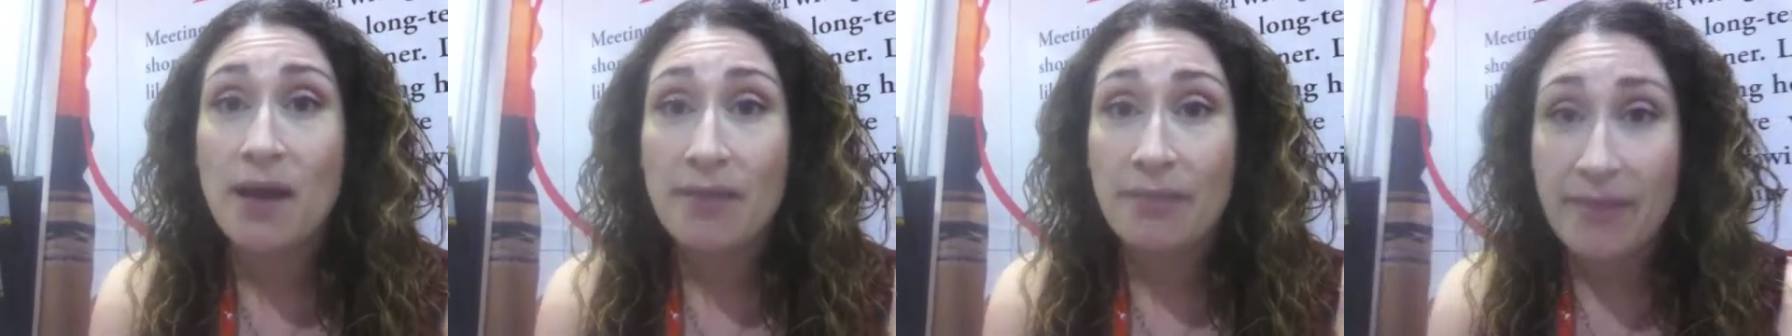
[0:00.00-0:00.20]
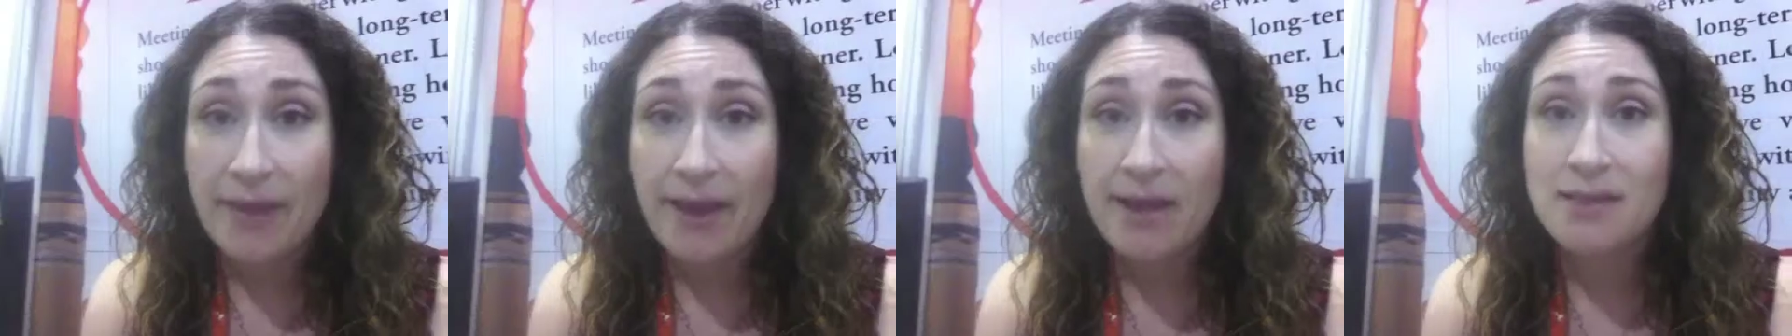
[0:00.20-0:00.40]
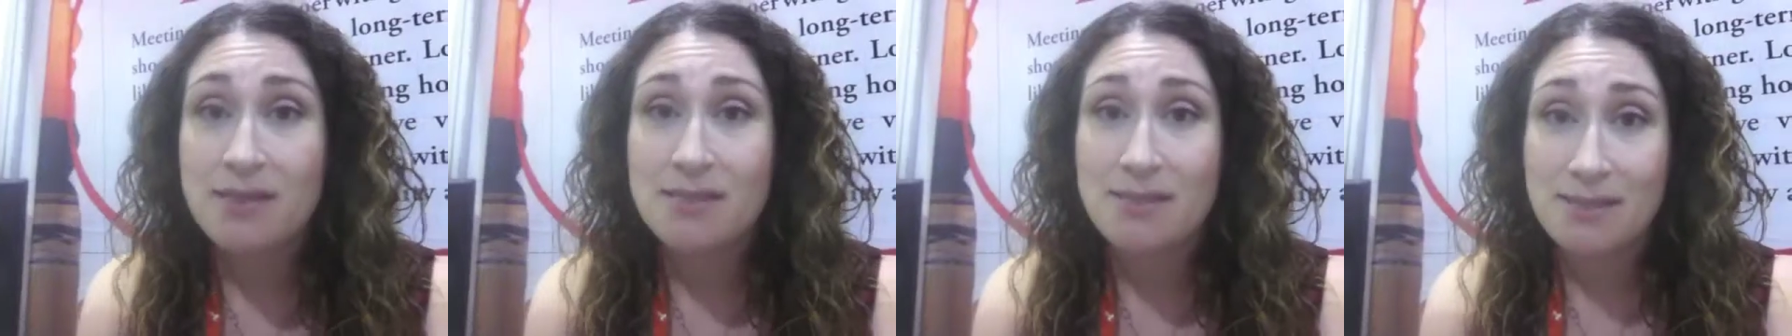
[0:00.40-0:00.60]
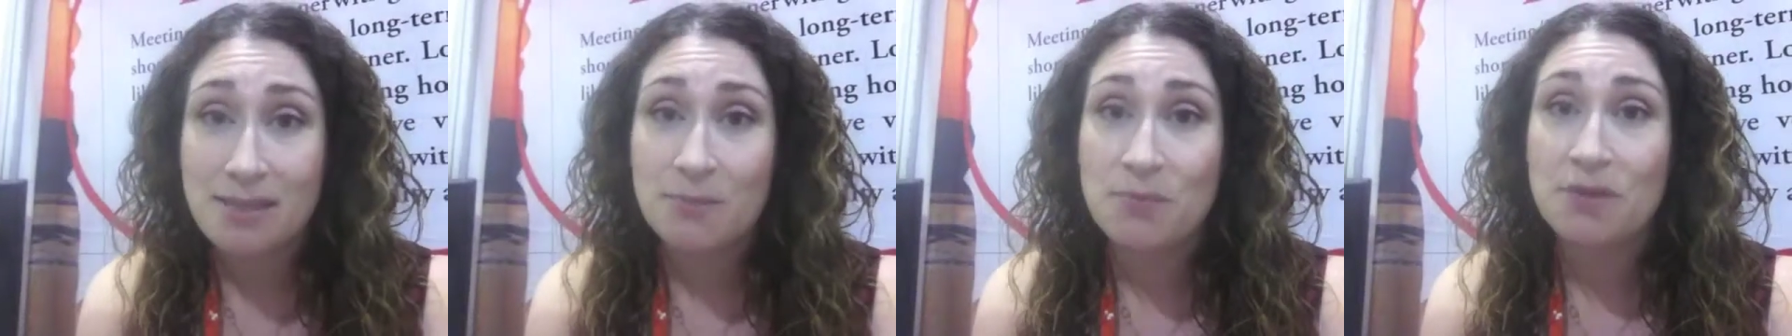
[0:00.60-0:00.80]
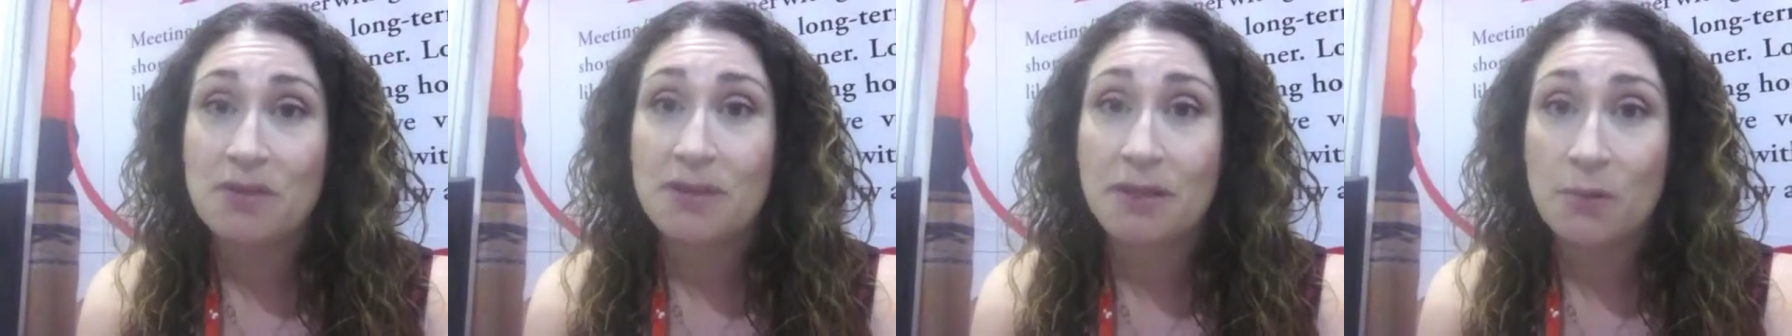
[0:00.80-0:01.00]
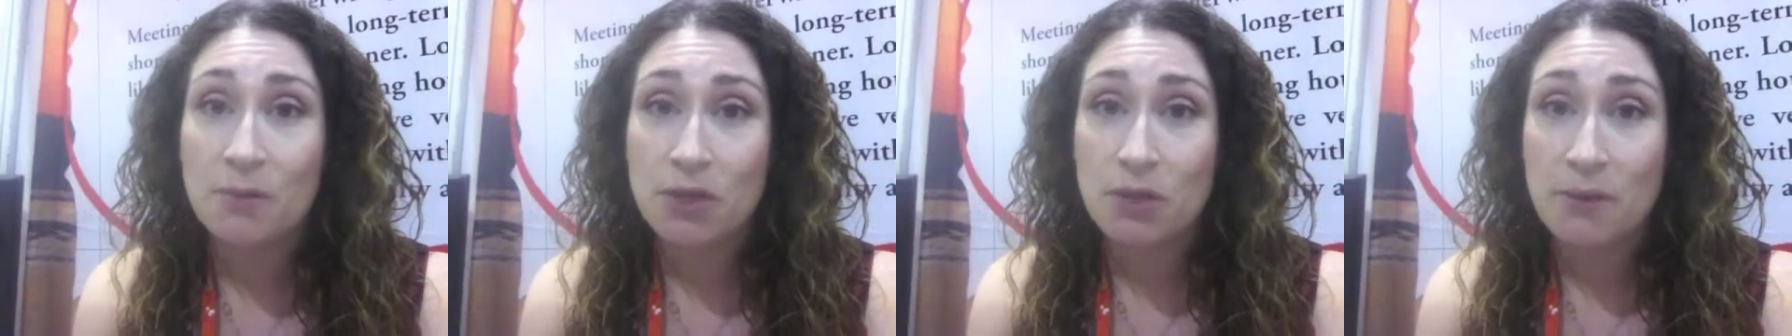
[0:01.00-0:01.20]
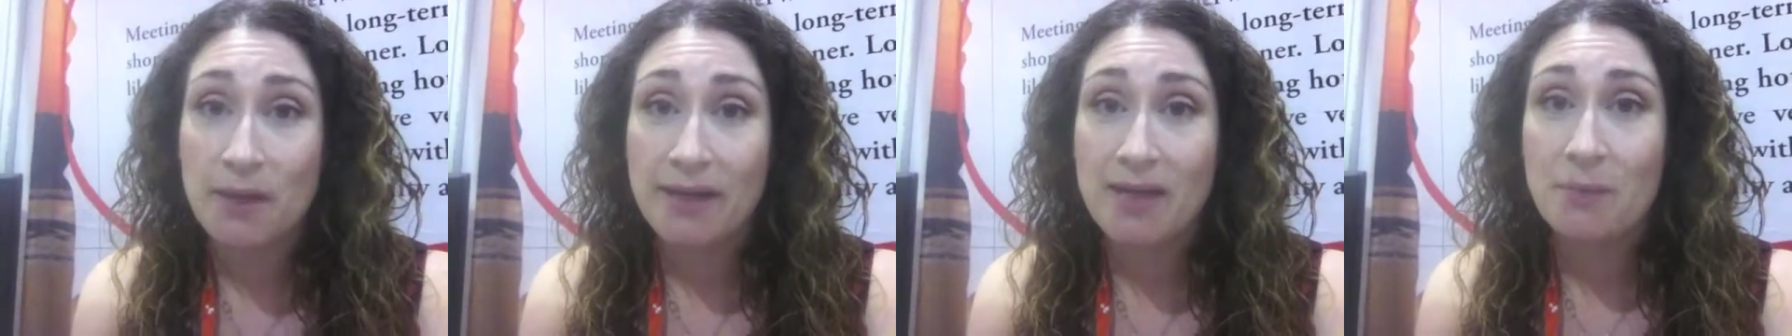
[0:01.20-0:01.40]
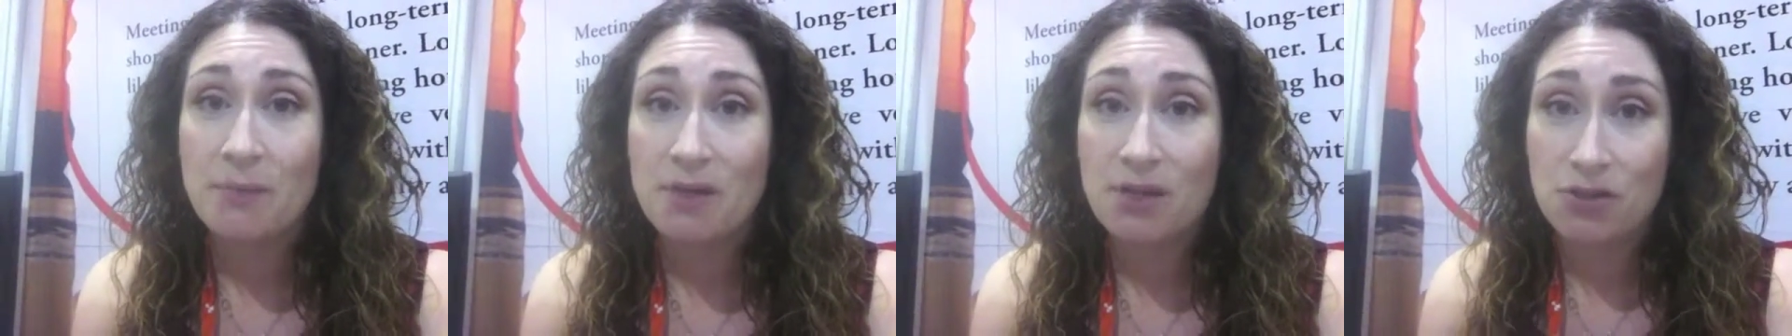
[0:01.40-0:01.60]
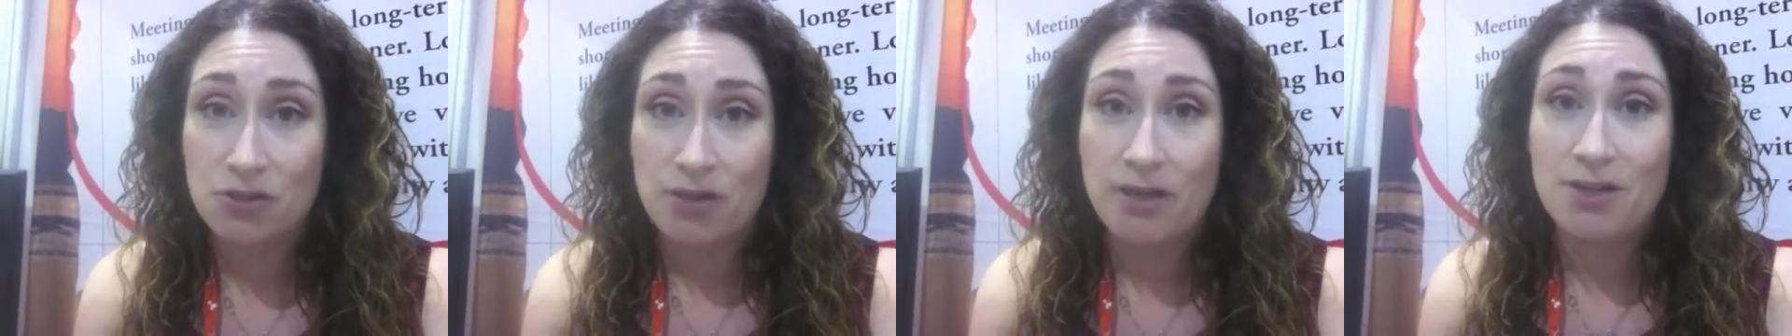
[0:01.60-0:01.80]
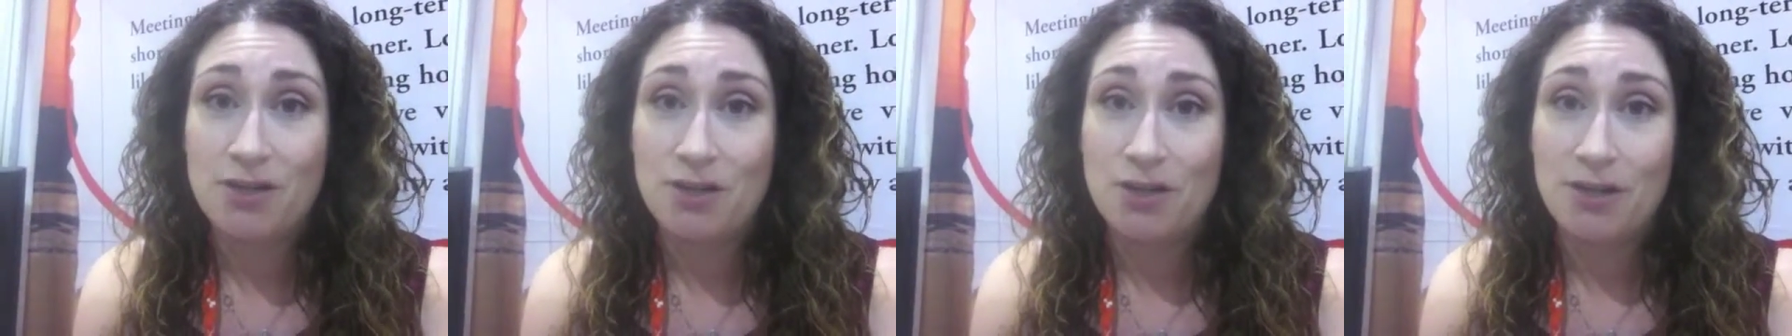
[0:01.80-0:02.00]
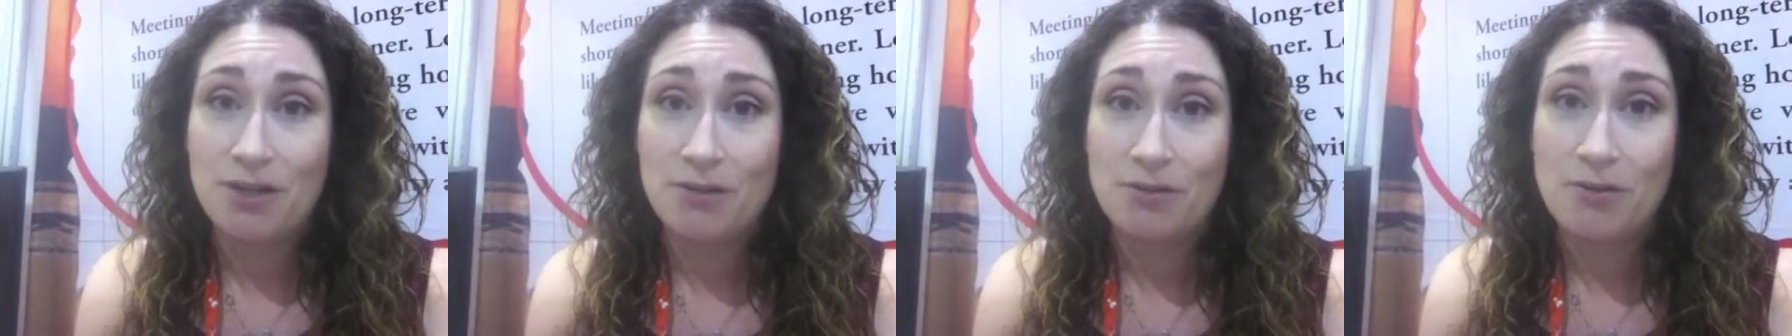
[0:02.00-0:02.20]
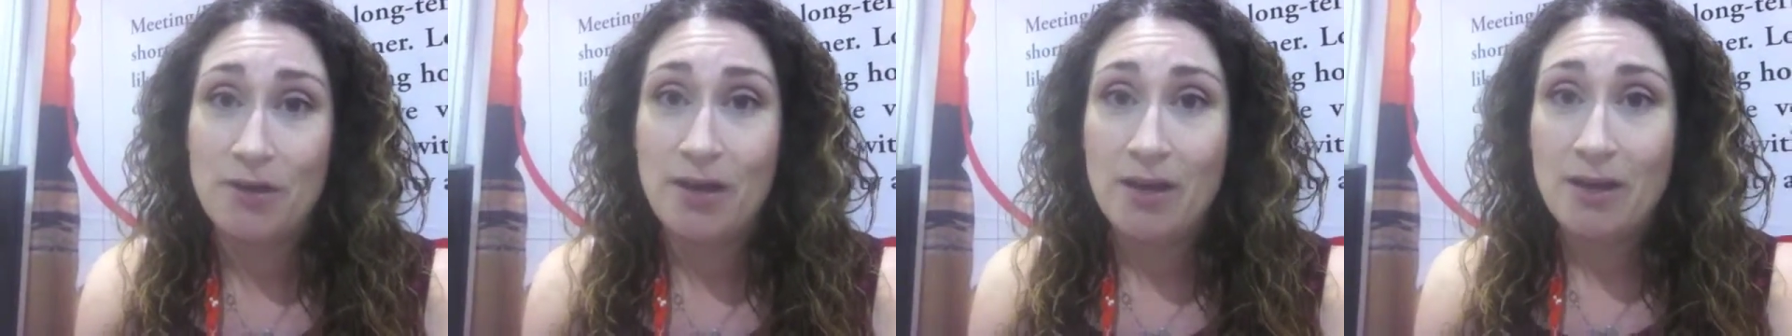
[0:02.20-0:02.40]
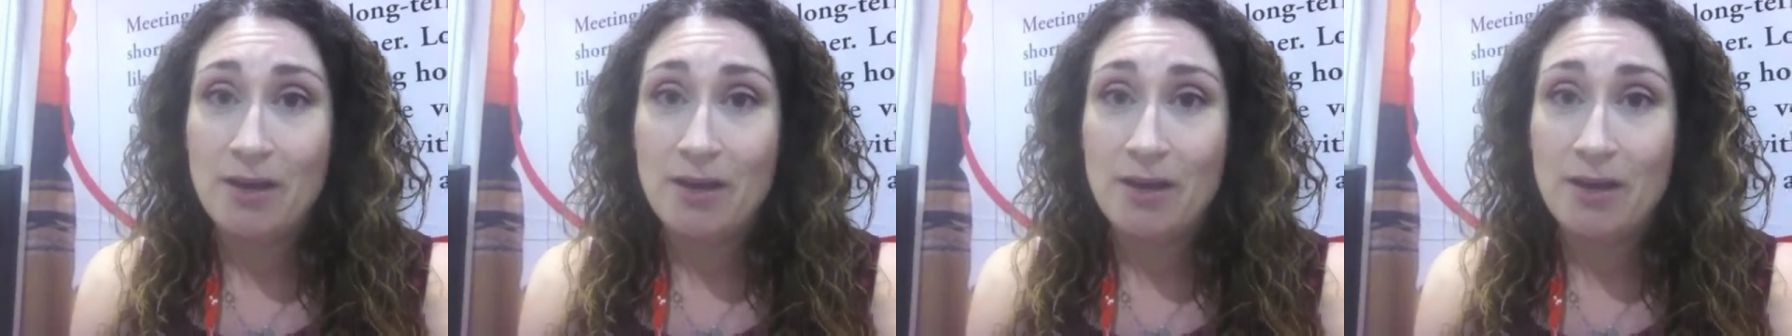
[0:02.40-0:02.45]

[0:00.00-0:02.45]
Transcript: and that's typically what you end up at a trade show.